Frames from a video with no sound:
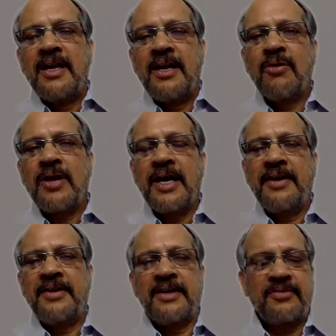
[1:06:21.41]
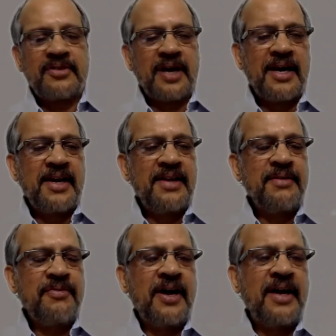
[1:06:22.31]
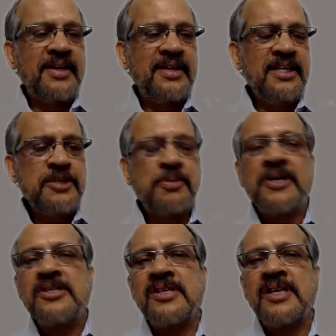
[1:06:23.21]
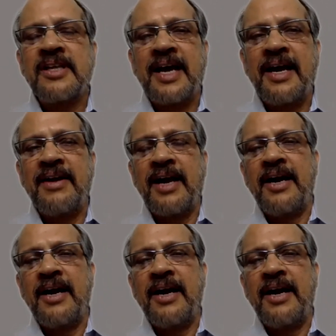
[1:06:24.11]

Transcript: look at, identify each person can